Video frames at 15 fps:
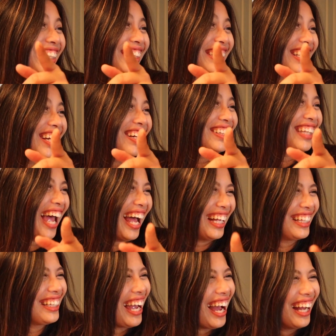to slow
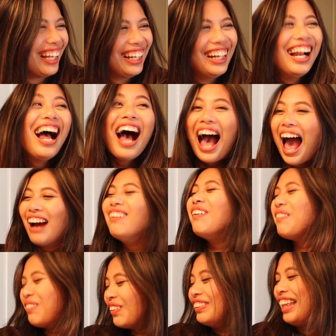that down. I
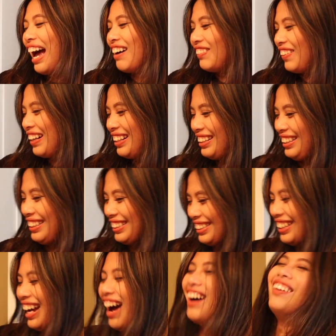will put that one.
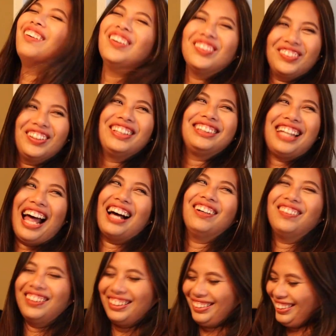I will put
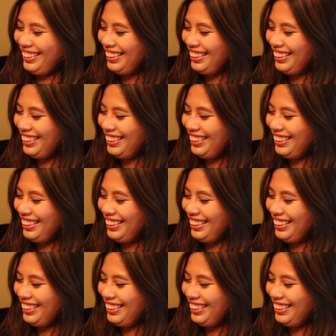that one.